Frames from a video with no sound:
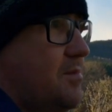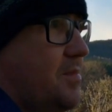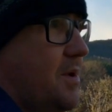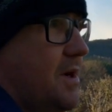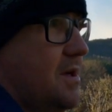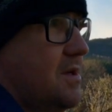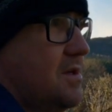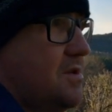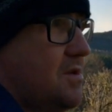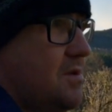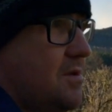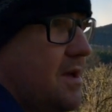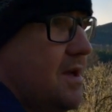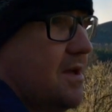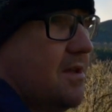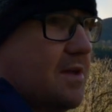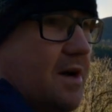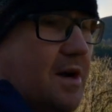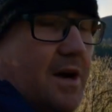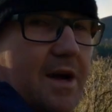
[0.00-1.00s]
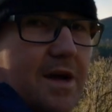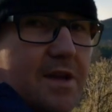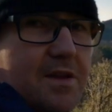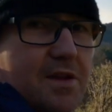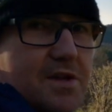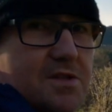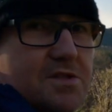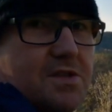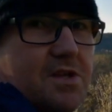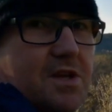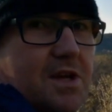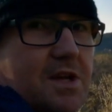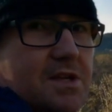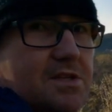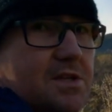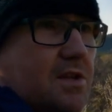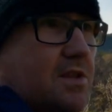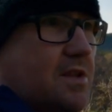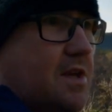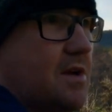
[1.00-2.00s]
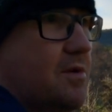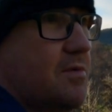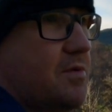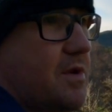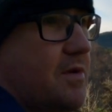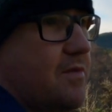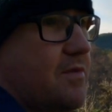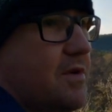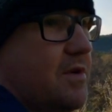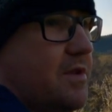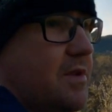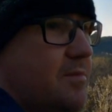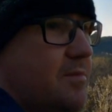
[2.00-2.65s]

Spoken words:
But doing that in this case, I think would have got the